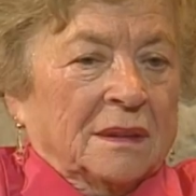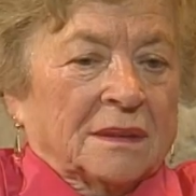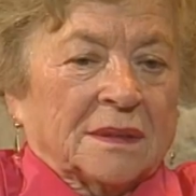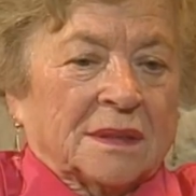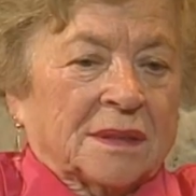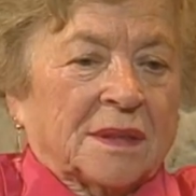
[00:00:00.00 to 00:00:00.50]

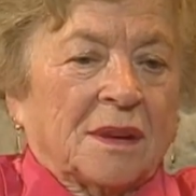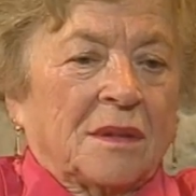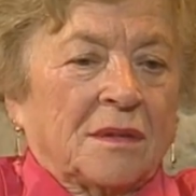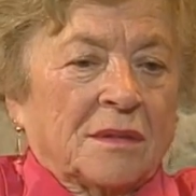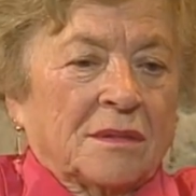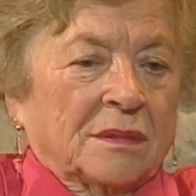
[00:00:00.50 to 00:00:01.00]

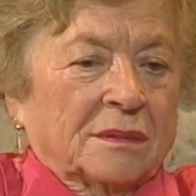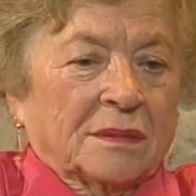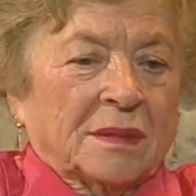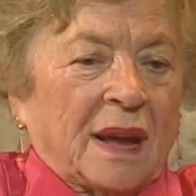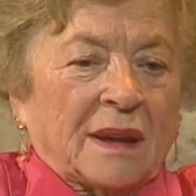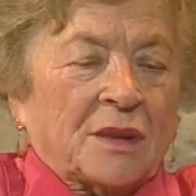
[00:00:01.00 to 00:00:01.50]
So
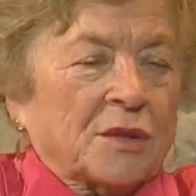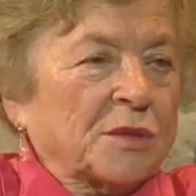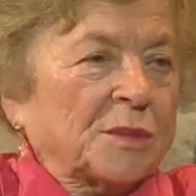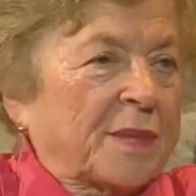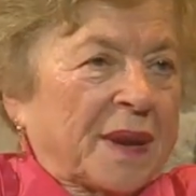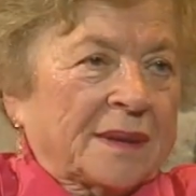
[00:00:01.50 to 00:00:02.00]
I grew
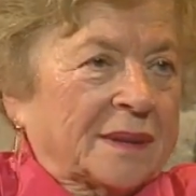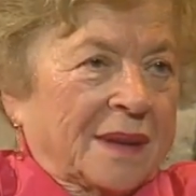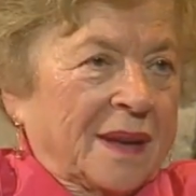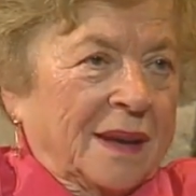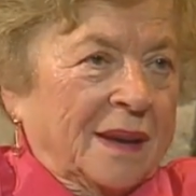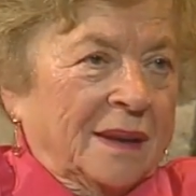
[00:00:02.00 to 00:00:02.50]
back the
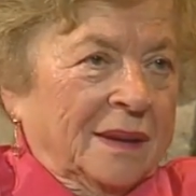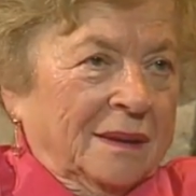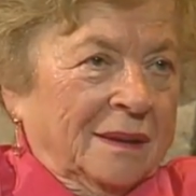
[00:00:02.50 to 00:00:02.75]
hair